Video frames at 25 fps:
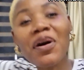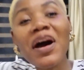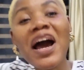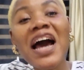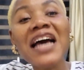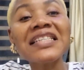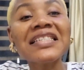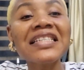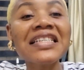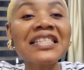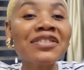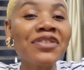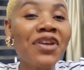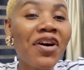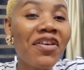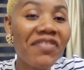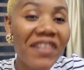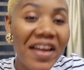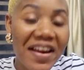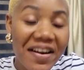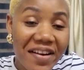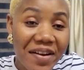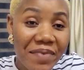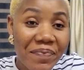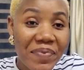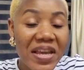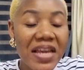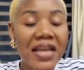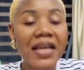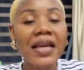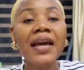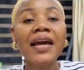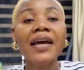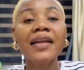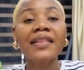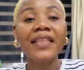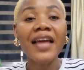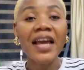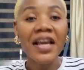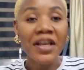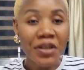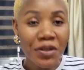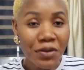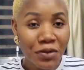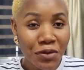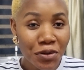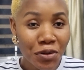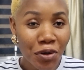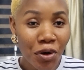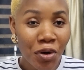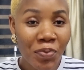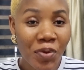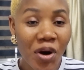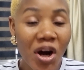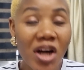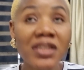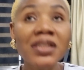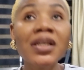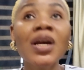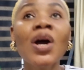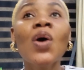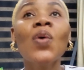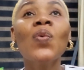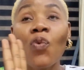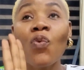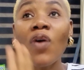ass is not very big, thank you so much.